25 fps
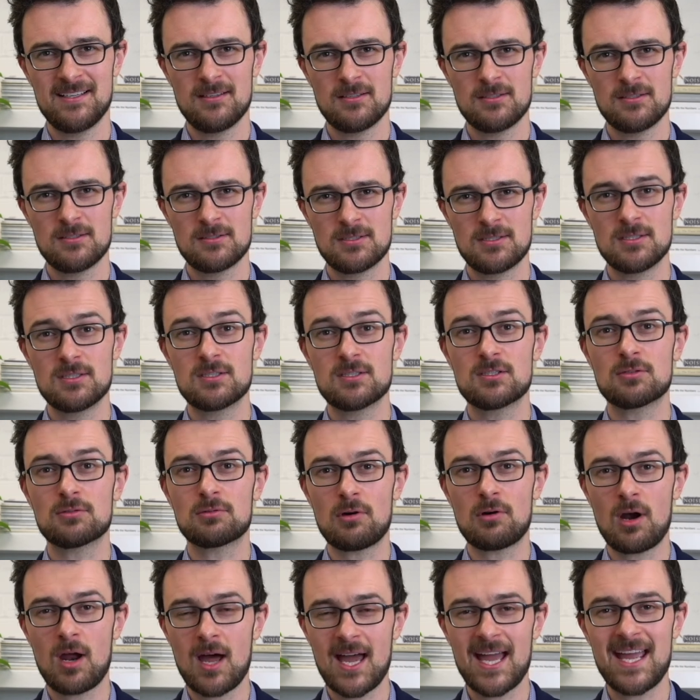to
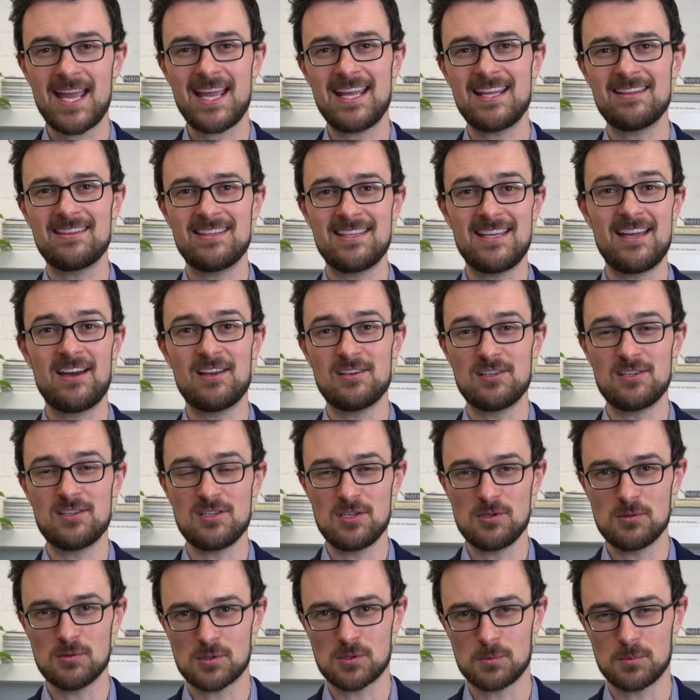try the
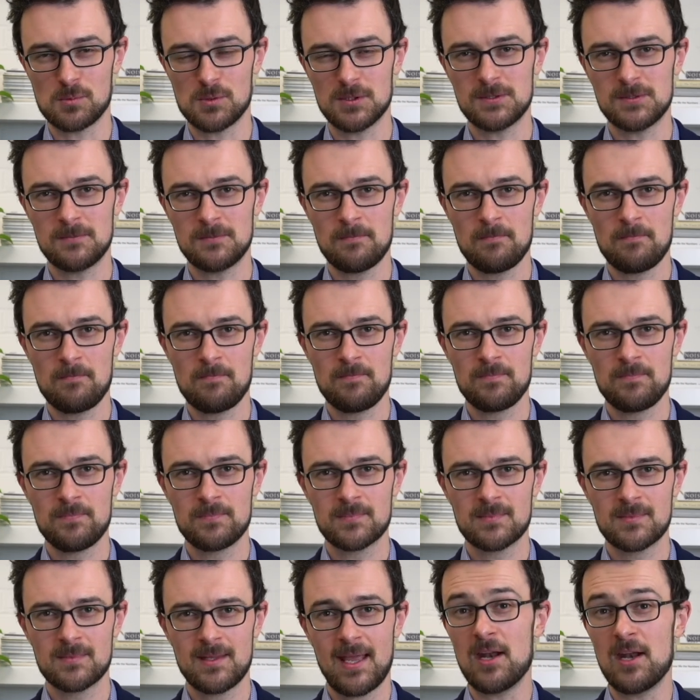unusual
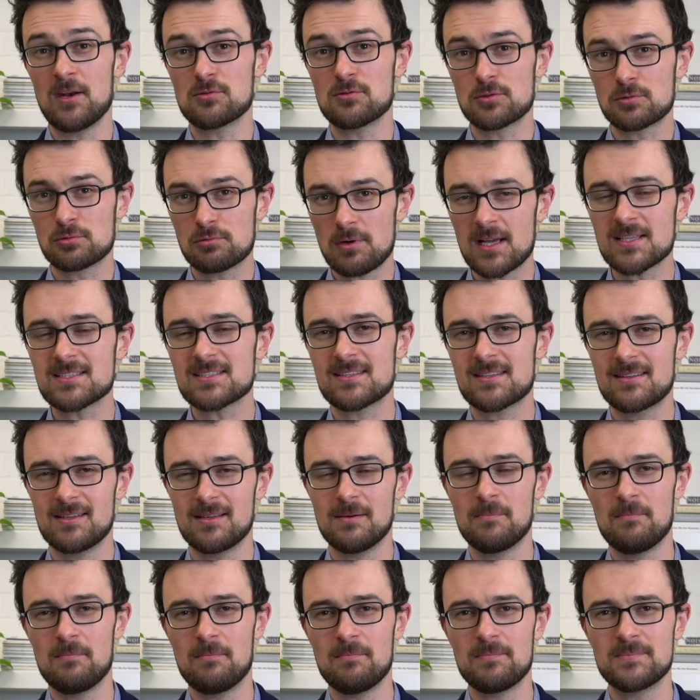and trust
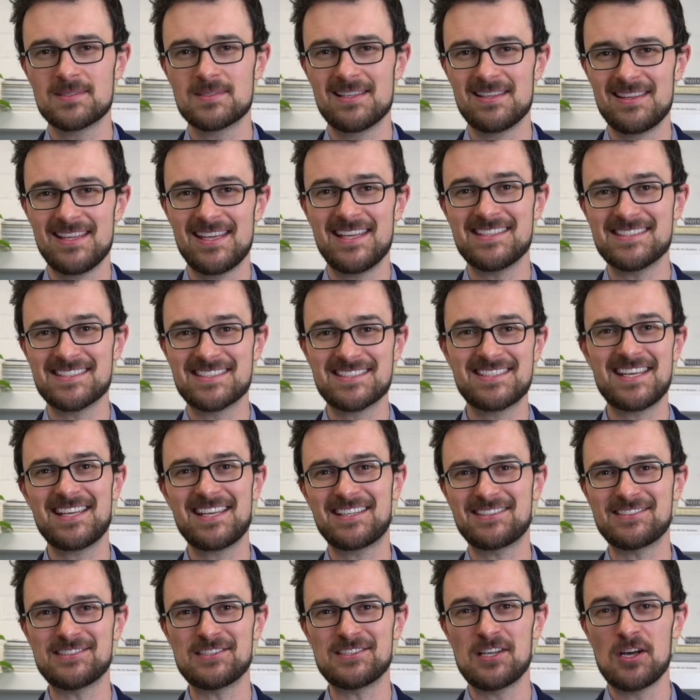them to then
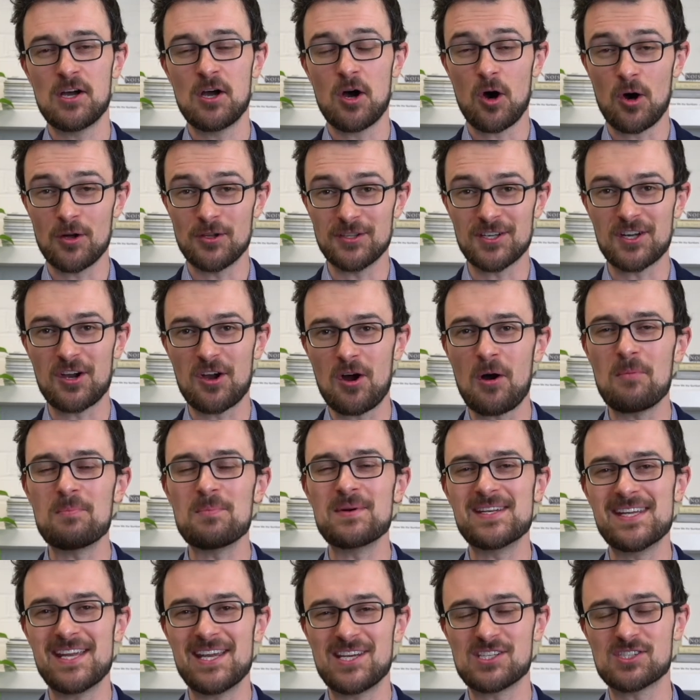settle on the
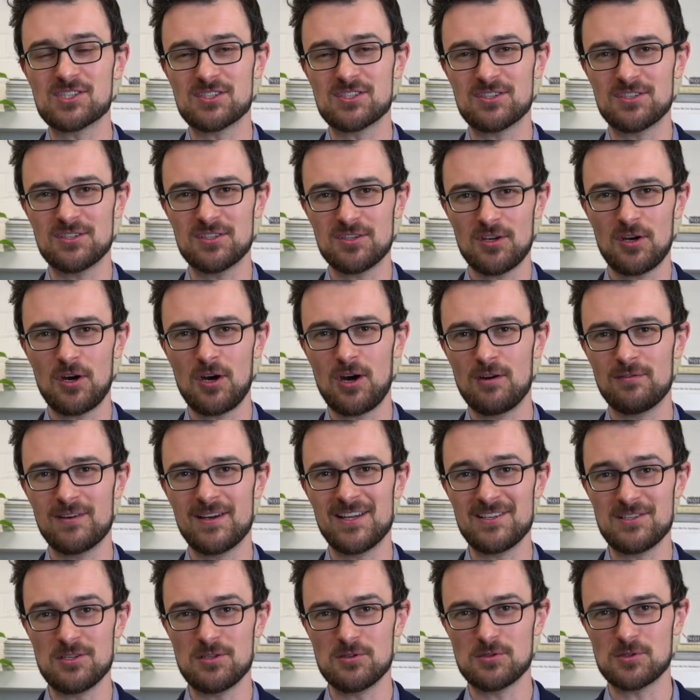combination of
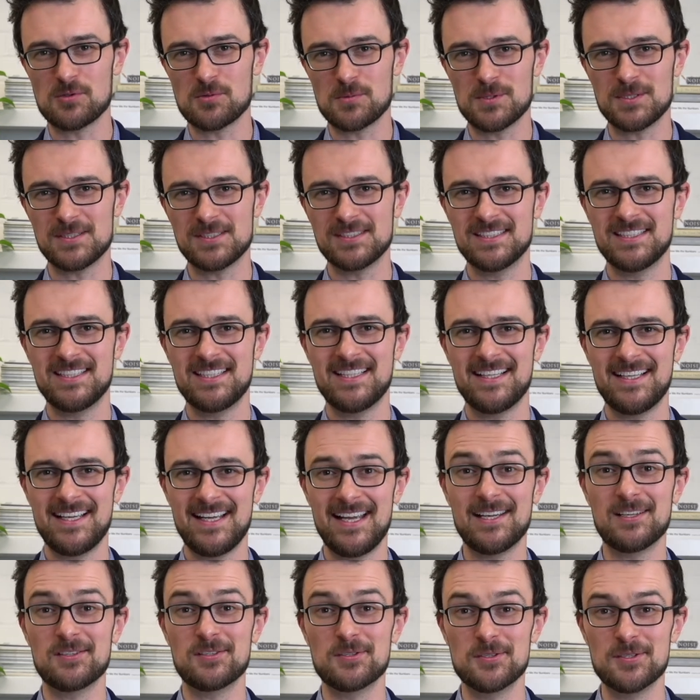unusual
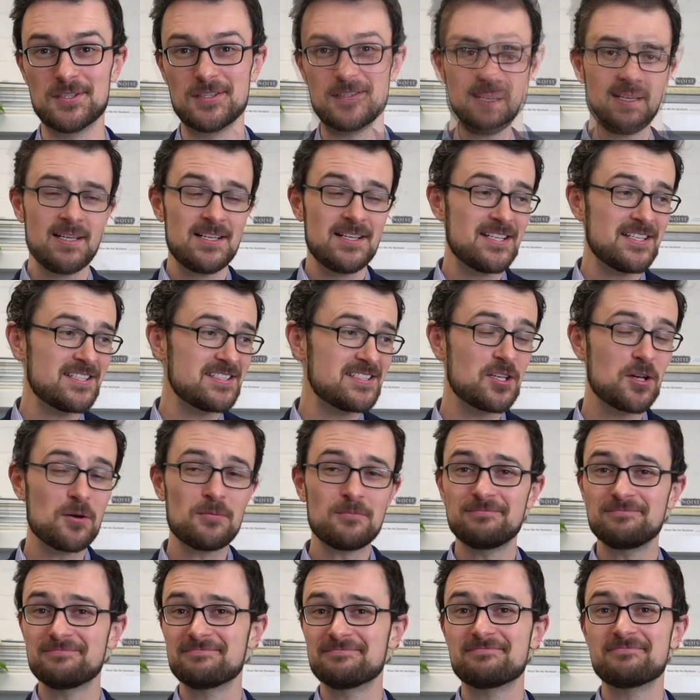and good.
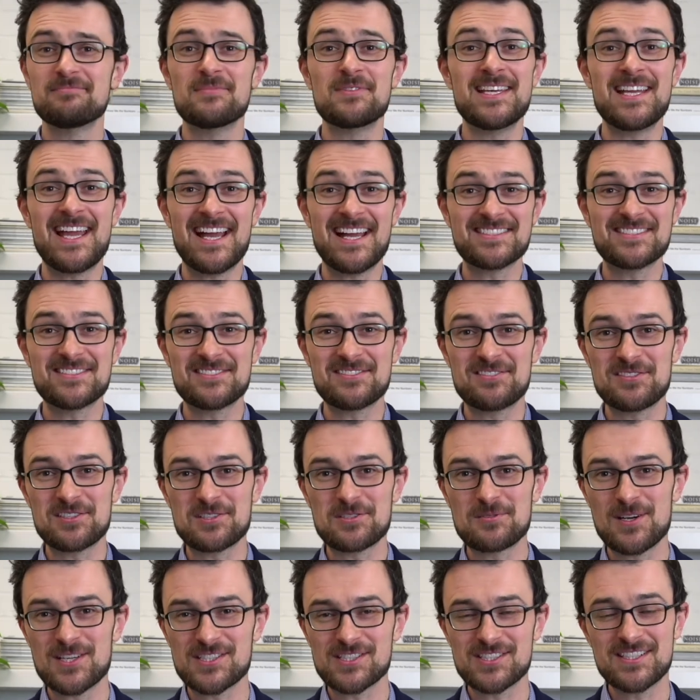So the answer to the
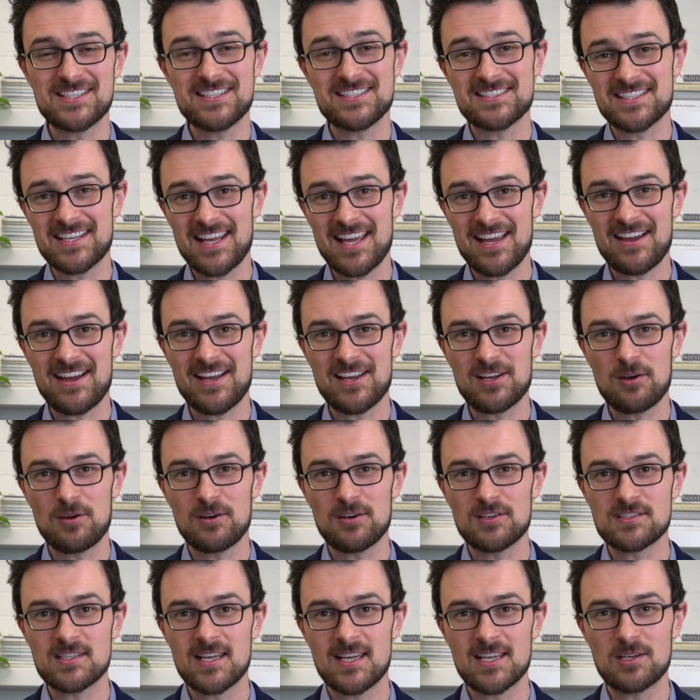question, is an AI going
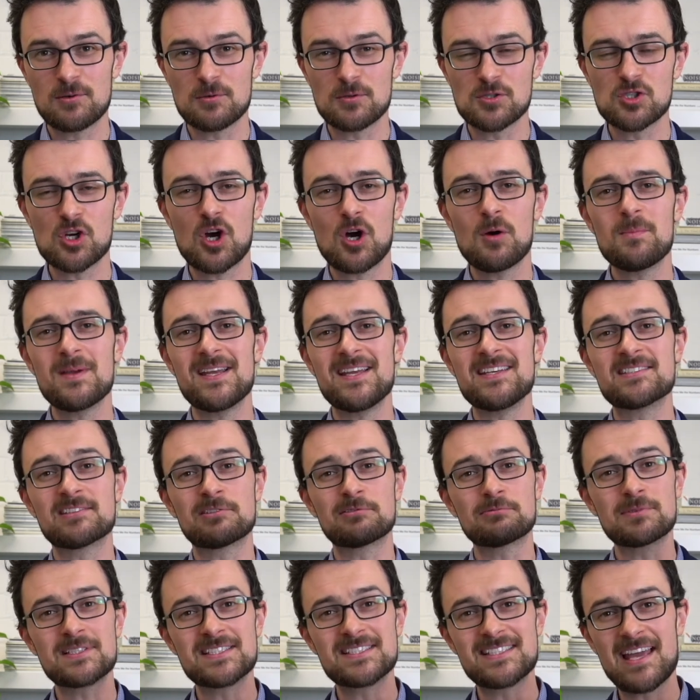to take your job, is
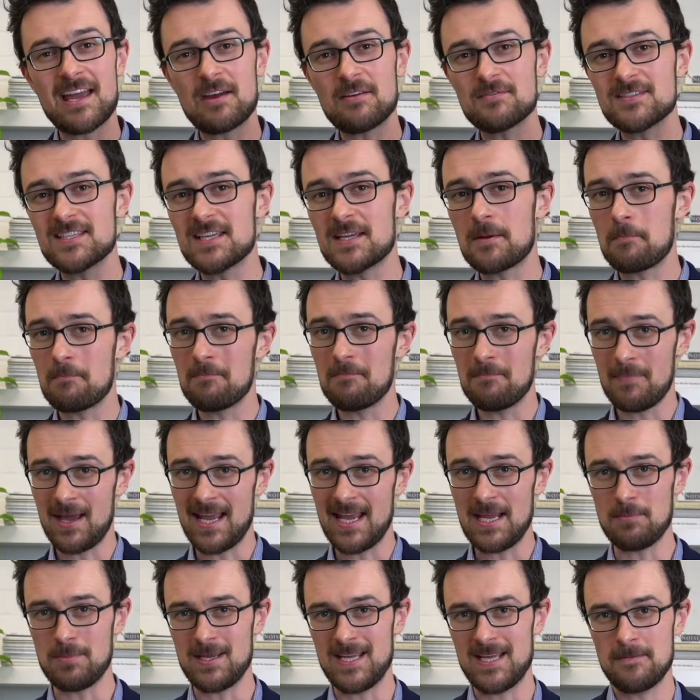a resounding
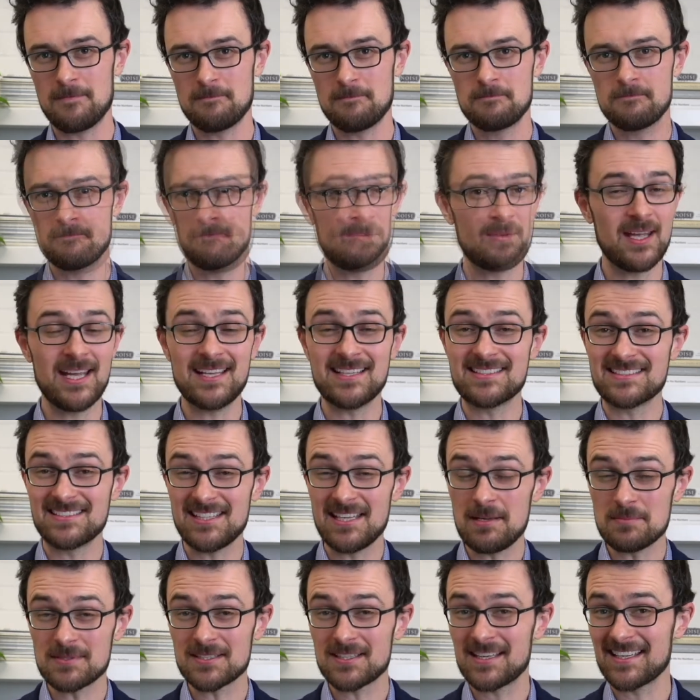maybe. It
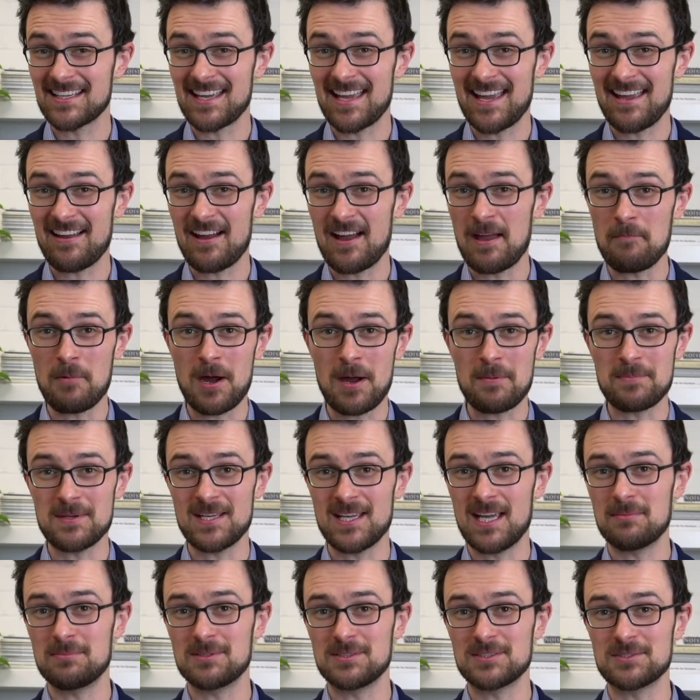seems like AI might
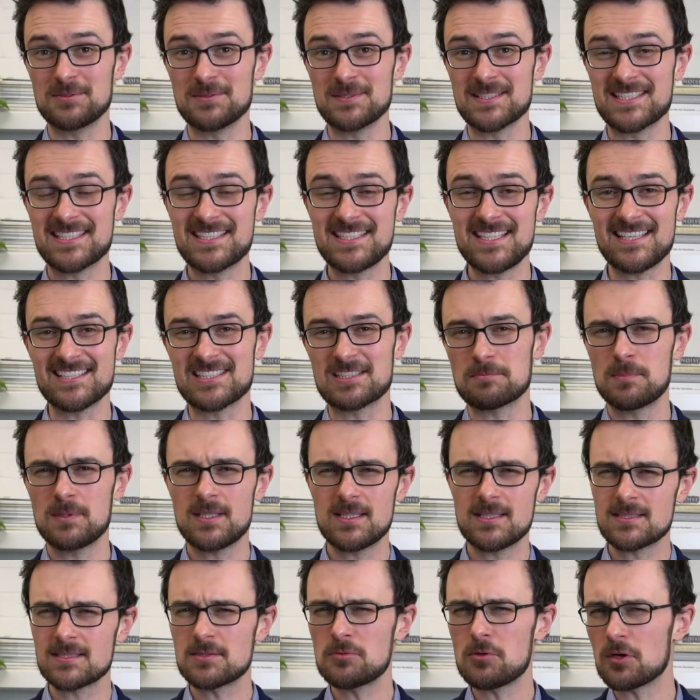be able to assist, but
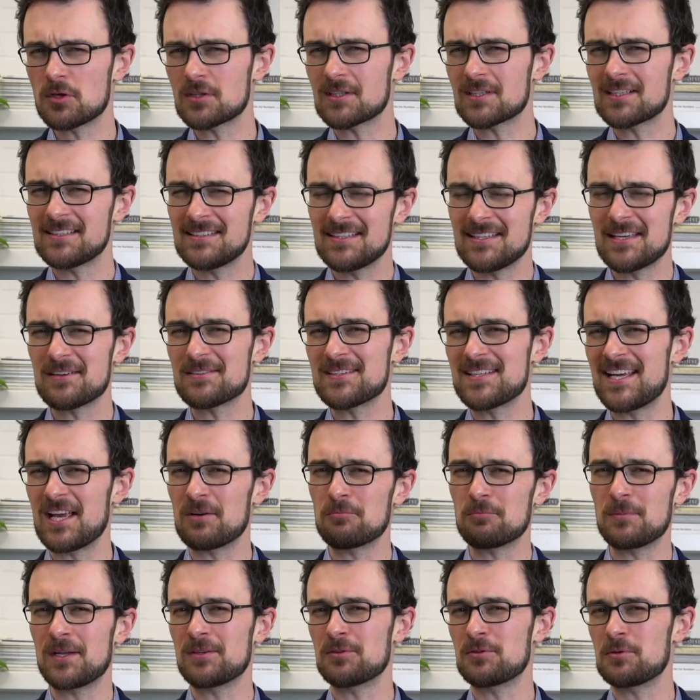it's not clear
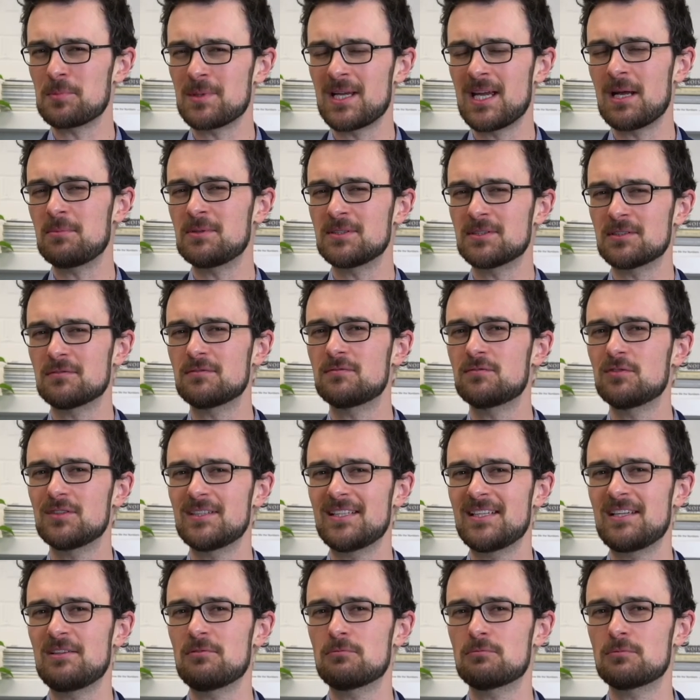yet whether it'll be able to
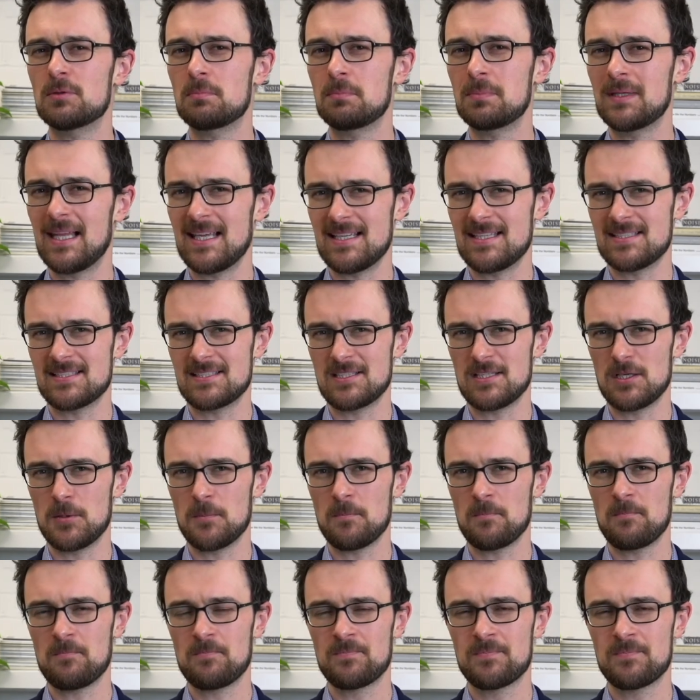fully replace you.